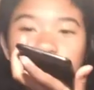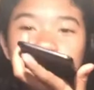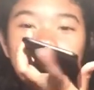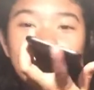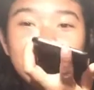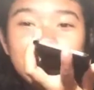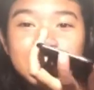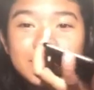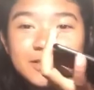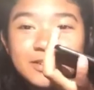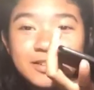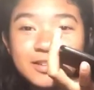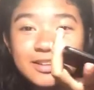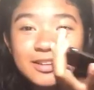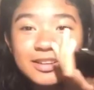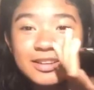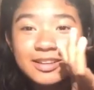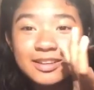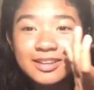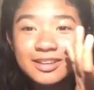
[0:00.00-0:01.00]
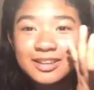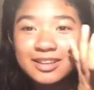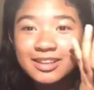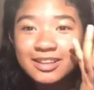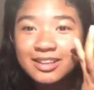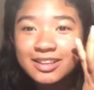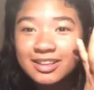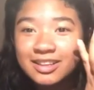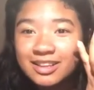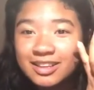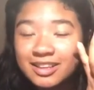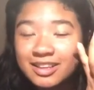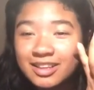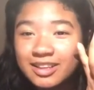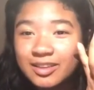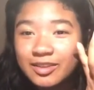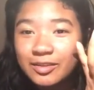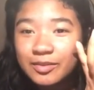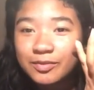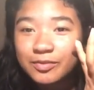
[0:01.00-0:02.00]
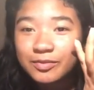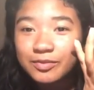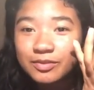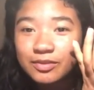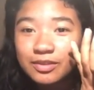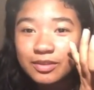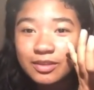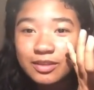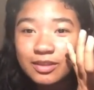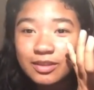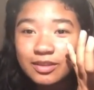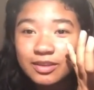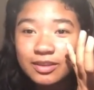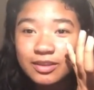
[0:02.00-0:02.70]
hello? Did your mom say yes?